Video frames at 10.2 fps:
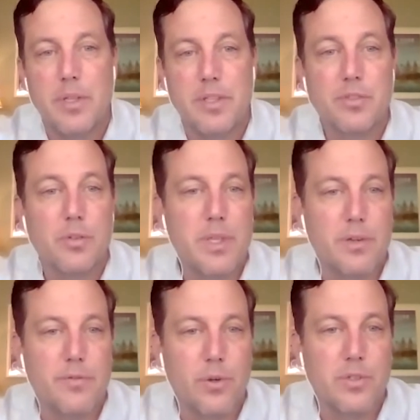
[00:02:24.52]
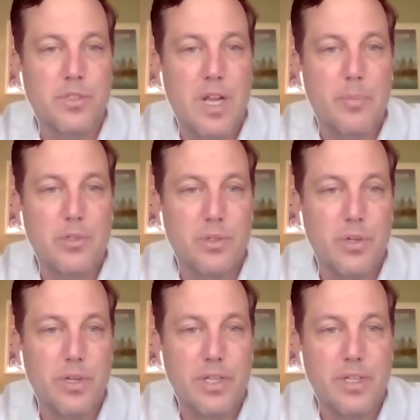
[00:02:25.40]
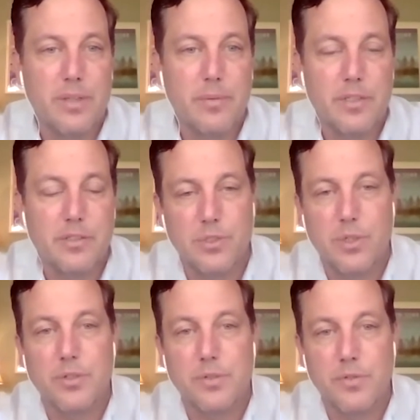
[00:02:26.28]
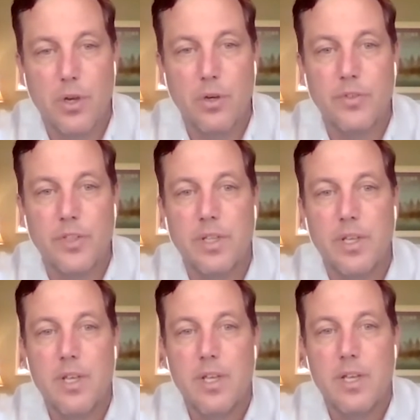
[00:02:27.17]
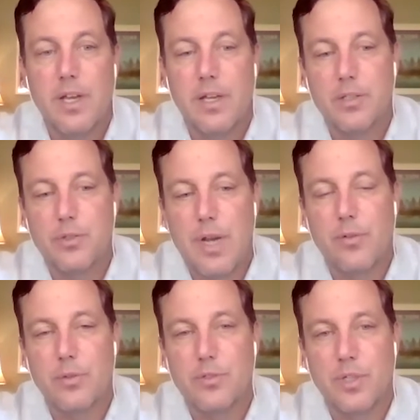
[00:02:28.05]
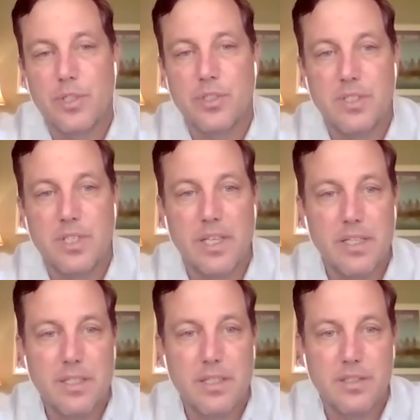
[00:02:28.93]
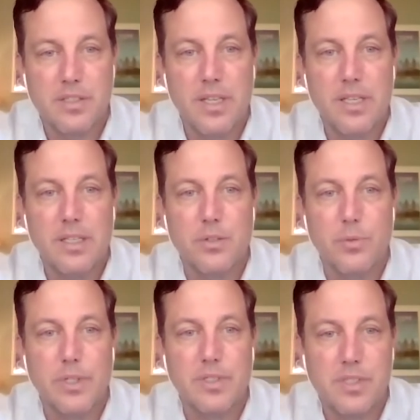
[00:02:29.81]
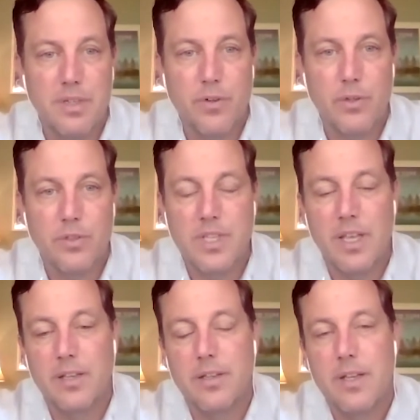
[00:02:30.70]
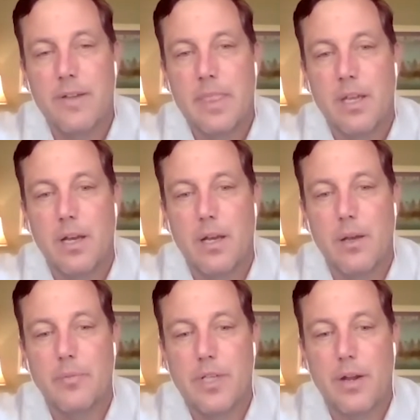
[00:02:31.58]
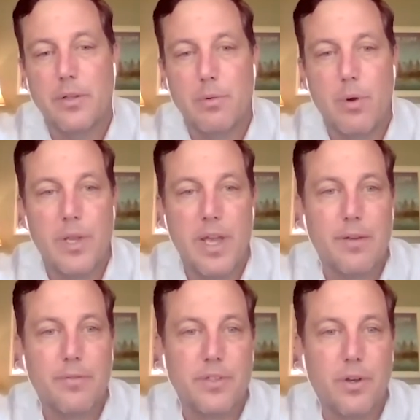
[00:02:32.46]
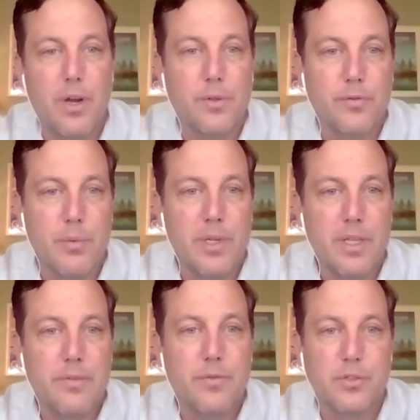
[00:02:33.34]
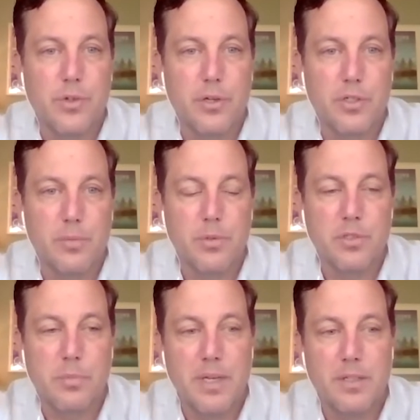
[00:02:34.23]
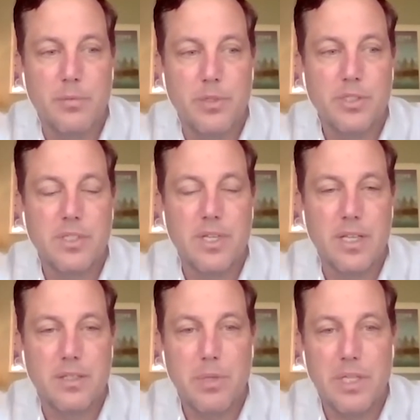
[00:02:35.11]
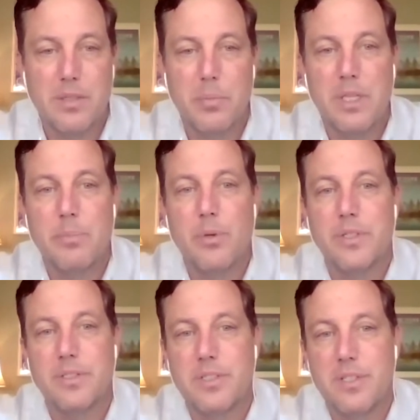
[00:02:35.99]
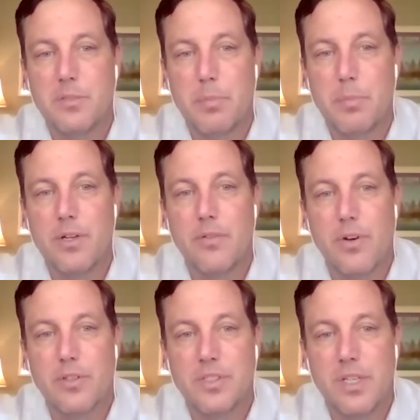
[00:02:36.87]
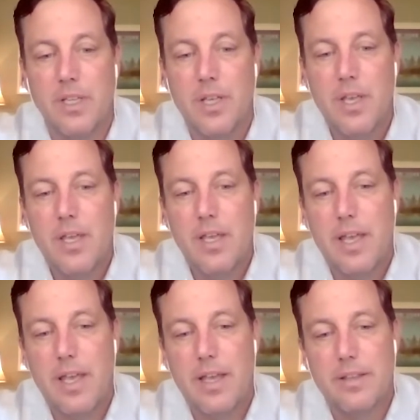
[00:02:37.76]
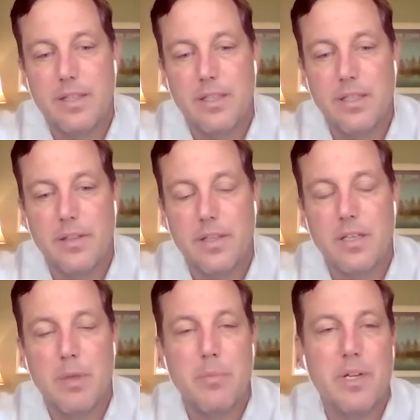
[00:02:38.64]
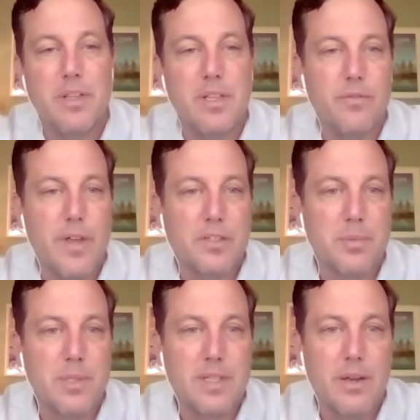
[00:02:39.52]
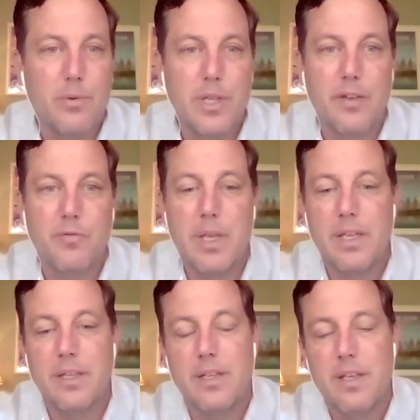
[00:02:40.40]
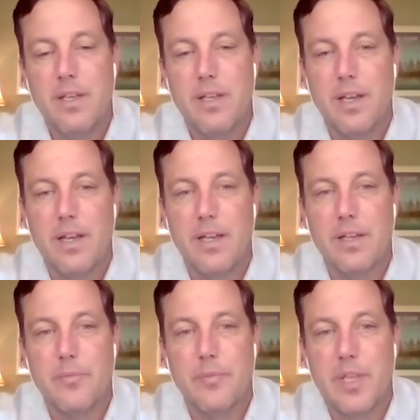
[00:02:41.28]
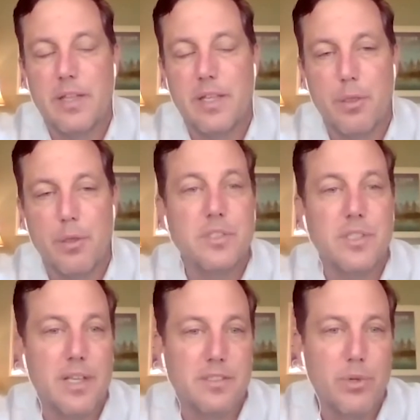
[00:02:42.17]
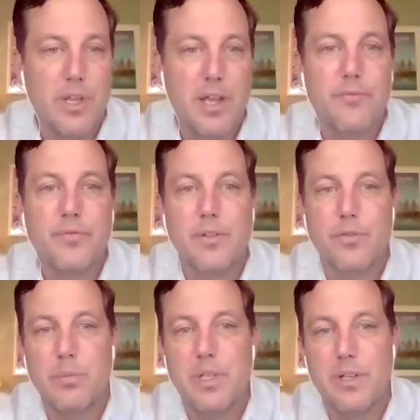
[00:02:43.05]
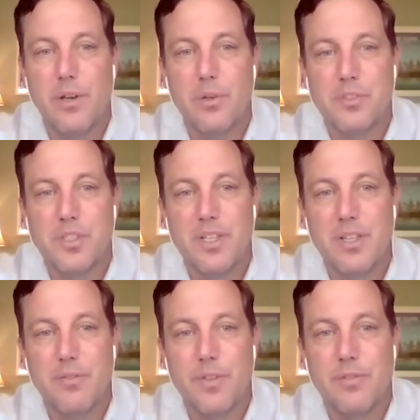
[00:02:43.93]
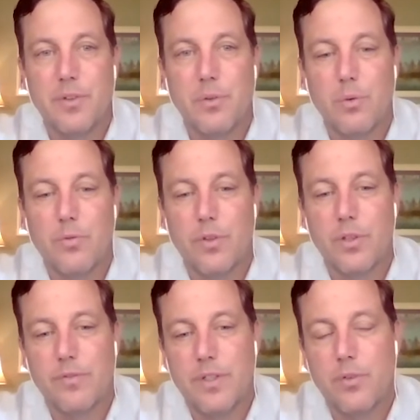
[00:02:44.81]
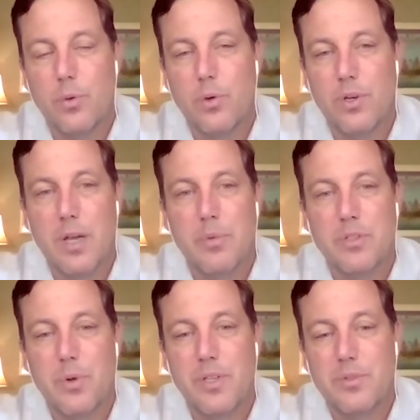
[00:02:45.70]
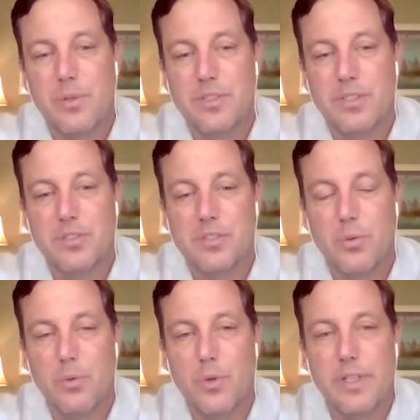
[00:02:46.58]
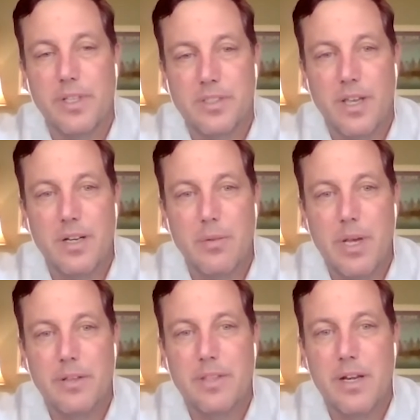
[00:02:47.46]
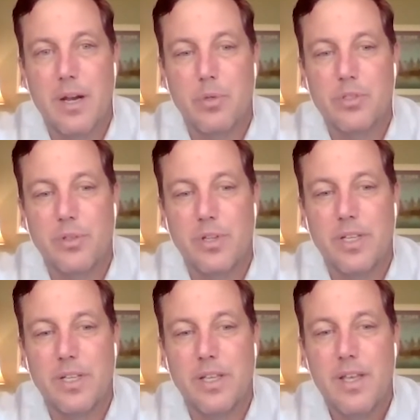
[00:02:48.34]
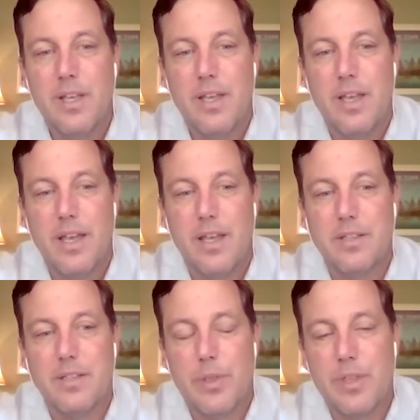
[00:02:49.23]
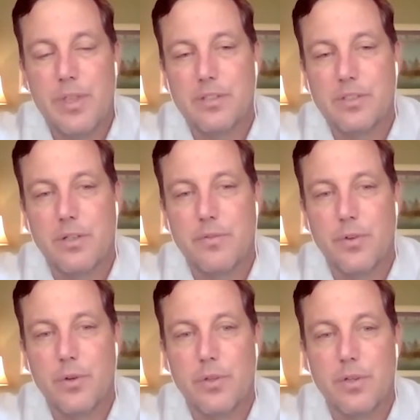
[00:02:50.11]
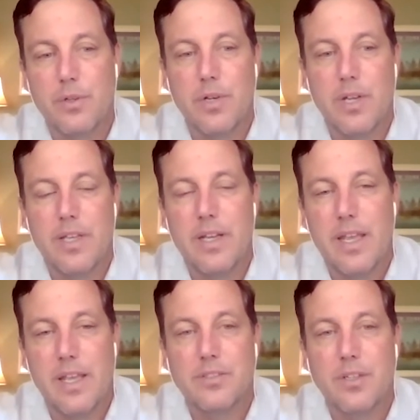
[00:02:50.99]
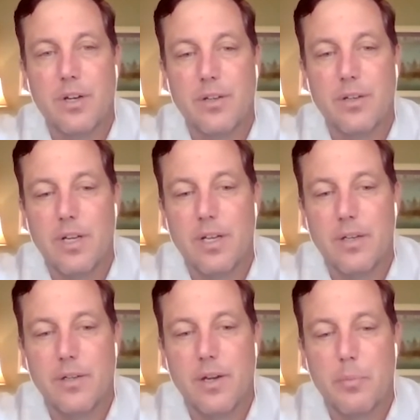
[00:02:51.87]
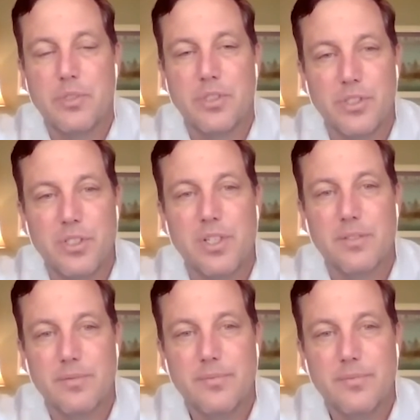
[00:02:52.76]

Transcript: but this will be their first opportunity as a result of COVID uh, and travel restrictions to get into the city, to really see firsthand Um, not only what we have to offer from an infrastructure perspective, but just to get to meet the people and to see the spirit of our city and the, uh, the commitment and the investment that we have made um, and the enthusiasm we have for being a host city in the FIFA, for the FIFA World Cup in twenty twenty-six. So we're really excited about that opportunity, and uh, we think it's going to further uh, enhance our, uh, our positioning.